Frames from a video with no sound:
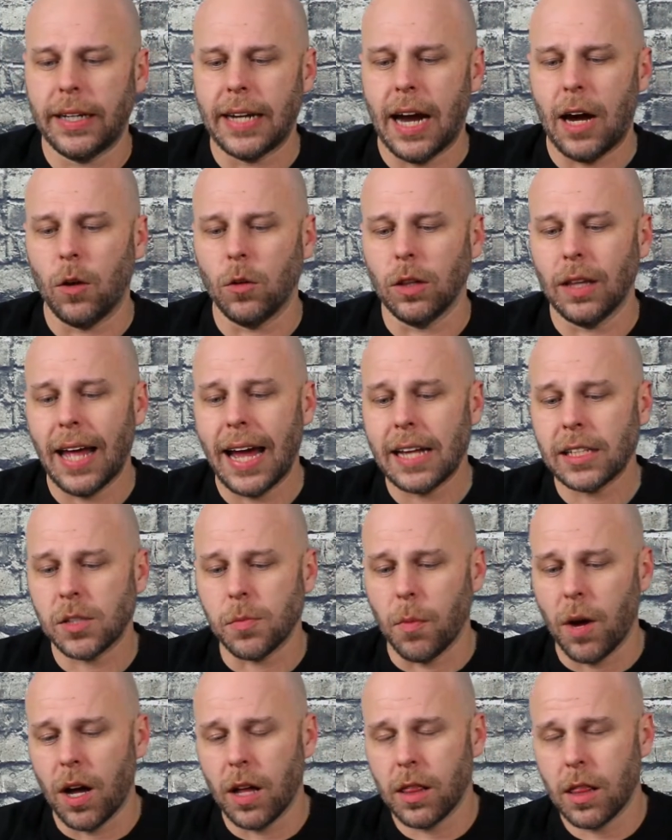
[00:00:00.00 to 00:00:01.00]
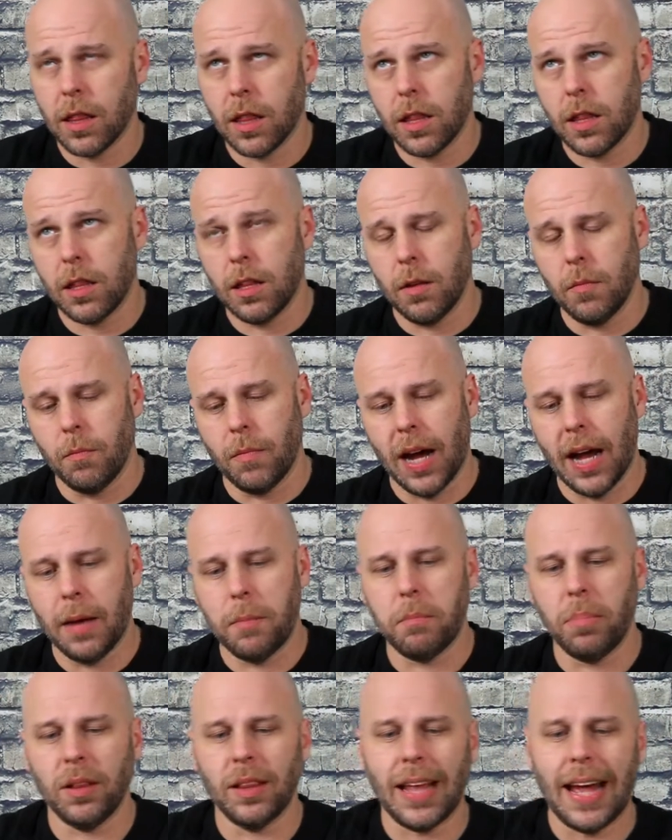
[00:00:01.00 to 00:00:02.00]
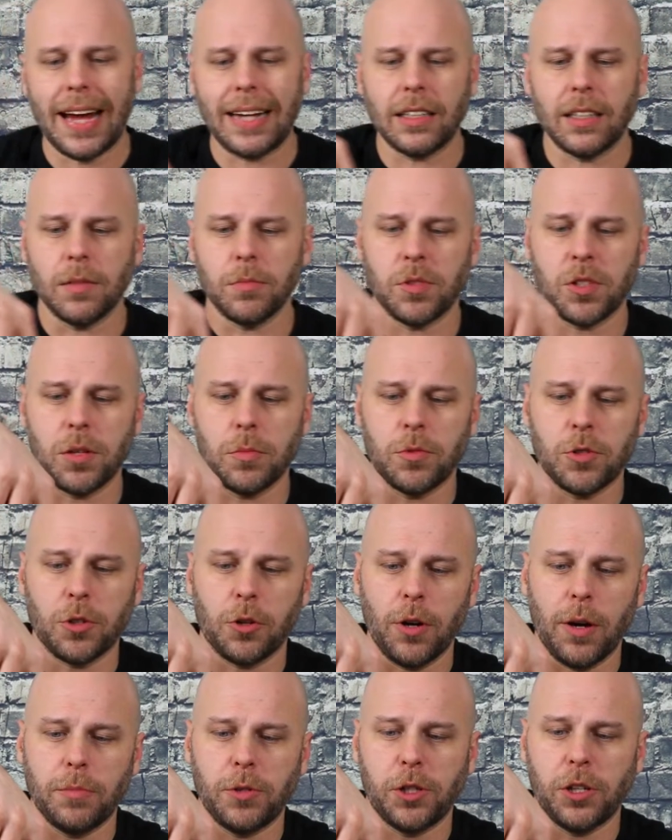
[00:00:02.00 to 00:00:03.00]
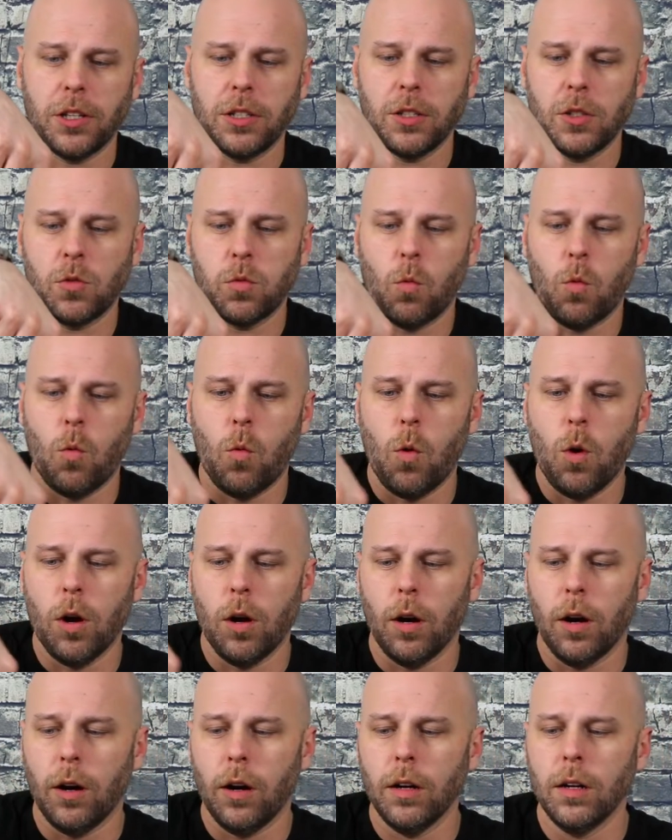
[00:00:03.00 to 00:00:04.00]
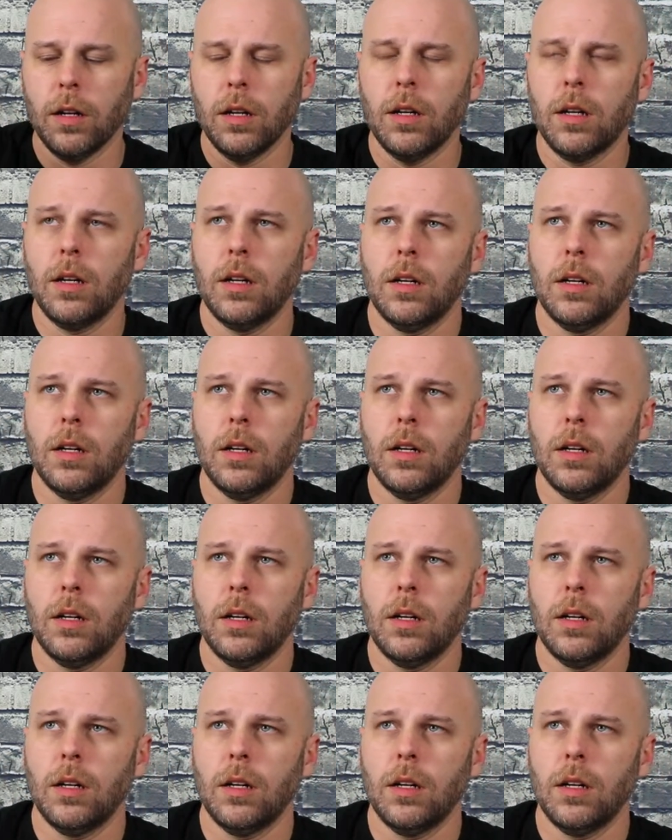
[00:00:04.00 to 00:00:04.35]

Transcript: Now, last month, my Platinum subscriptions were...